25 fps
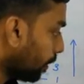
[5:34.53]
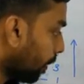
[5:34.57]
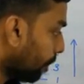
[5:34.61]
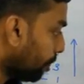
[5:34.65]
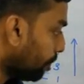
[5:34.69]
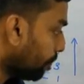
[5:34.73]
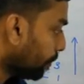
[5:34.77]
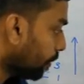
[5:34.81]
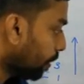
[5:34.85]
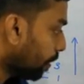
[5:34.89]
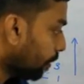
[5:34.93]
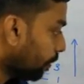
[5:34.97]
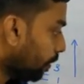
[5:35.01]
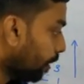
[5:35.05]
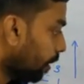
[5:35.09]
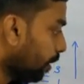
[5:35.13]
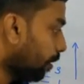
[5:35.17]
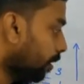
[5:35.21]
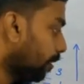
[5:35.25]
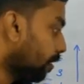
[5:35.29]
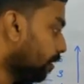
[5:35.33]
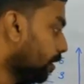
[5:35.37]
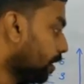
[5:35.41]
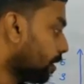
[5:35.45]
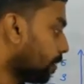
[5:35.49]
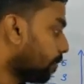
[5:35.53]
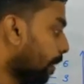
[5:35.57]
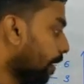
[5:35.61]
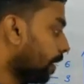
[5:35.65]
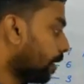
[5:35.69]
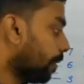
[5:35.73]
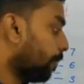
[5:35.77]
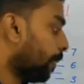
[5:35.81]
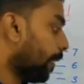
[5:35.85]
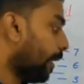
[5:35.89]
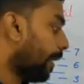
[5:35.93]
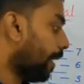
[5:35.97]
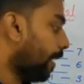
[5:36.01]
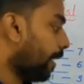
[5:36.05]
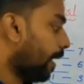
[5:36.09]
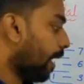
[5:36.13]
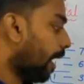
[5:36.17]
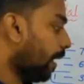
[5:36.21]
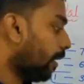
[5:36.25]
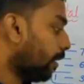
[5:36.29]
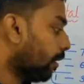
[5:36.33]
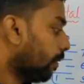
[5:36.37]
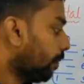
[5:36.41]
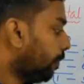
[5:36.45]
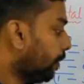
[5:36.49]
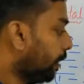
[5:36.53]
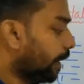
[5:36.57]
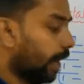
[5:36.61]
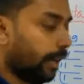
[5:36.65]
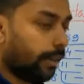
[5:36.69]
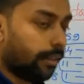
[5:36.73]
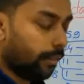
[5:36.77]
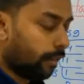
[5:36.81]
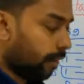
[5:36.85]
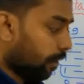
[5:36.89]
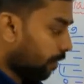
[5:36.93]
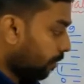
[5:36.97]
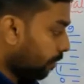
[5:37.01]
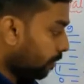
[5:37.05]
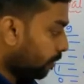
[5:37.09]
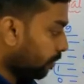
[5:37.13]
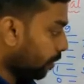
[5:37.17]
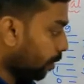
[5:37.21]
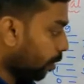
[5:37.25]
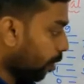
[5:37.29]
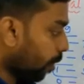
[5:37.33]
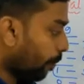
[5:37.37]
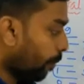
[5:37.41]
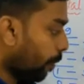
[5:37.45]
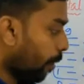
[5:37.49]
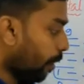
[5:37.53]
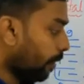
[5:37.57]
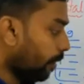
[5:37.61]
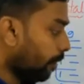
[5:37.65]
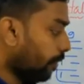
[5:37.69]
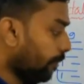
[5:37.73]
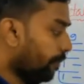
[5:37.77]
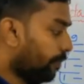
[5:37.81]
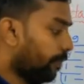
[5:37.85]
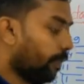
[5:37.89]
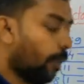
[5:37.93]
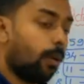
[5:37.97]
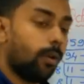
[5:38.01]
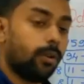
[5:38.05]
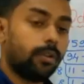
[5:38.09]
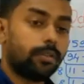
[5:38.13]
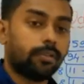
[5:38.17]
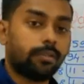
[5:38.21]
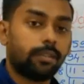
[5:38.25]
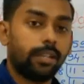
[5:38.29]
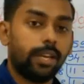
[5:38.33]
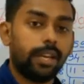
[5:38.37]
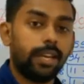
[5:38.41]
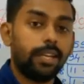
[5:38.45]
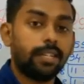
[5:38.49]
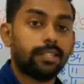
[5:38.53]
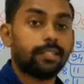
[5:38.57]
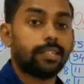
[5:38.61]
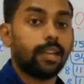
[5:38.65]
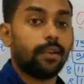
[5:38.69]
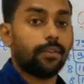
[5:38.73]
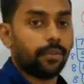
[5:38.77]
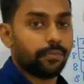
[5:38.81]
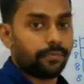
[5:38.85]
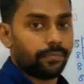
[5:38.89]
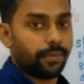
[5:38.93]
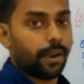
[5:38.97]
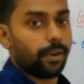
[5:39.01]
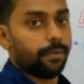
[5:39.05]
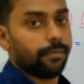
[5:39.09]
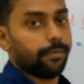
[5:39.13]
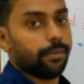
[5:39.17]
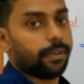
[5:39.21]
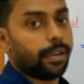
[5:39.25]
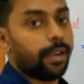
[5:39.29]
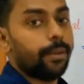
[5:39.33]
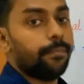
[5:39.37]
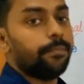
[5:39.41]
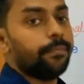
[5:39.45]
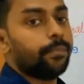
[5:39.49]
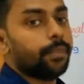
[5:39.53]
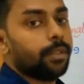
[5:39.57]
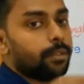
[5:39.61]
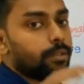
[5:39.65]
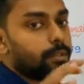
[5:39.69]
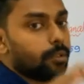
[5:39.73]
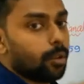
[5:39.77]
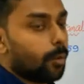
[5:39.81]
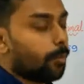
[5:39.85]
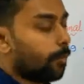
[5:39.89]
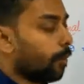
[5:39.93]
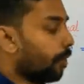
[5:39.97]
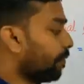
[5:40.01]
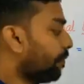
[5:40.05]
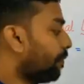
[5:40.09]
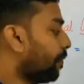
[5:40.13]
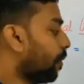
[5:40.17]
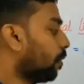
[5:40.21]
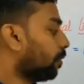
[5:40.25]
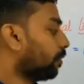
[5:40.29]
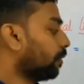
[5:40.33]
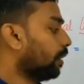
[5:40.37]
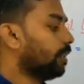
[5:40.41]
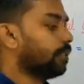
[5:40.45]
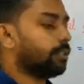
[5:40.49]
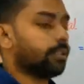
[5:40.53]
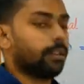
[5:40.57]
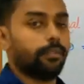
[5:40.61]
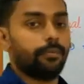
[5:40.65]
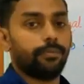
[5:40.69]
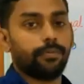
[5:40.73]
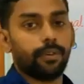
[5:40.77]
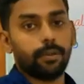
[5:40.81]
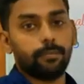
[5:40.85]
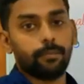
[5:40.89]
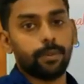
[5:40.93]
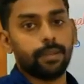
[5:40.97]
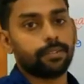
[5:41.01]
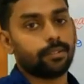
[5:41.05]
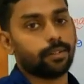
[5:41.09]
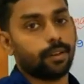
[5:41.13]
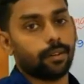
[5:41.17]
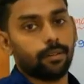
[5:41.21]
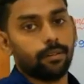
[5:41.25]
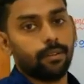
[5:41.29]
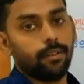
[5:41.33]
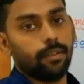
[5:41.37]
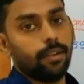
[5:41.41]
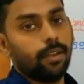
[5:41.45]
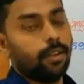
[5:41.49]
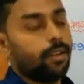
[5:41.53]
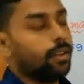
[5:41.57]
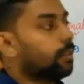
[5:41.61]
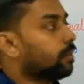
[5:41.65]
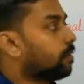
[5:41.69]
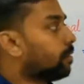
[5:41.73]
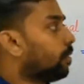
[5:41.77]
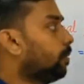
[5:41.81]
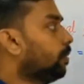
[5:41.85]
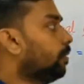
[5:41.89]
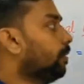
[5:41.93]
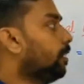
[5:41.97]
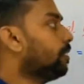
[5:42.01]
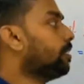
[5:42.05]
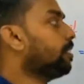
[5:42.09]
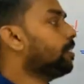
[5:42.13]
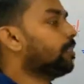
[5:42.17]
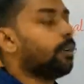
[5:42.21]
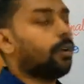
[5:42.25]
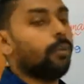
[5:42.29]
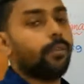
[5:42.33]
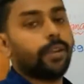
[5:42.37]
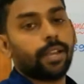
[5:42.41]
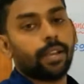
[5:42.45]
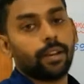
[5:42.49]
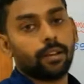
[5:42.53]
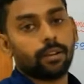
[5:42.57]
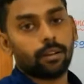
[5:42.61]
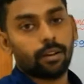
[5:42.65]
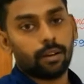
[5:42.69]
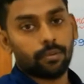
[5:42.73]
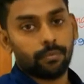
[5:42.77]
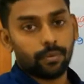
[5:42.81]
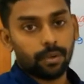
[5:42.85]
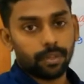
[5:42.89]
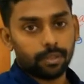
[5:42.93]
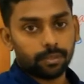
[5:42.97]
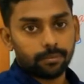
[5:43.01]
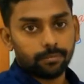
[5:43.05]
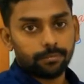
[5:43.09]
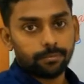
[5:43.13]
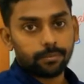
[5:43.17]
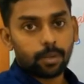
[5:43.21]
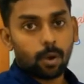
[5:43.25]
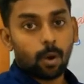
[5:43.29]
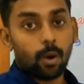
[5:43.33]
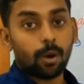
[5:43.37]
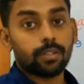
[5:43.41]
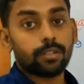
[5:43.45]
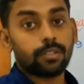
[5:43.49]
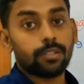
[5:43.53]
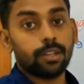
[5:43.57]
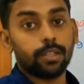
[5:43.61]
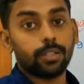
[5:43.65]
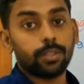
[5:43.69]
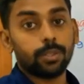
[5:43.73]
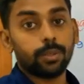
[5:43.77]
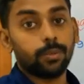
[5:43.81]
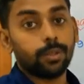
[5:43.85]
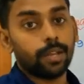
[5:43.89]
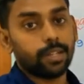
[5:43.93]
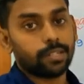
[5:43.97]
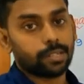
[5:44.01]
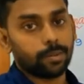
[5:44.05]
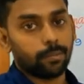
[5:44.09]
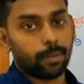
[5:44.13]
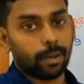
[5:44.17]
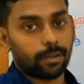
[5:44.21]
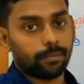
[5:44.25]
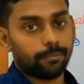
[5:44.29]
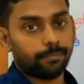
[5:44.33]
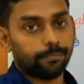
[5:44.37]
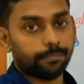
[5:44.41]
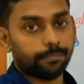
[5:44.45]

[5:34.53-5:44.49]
Yeah. Then just multiply and add. We get 0.4375. Okay? 0.4375 base 10. So this is how we can convert octal to decimal.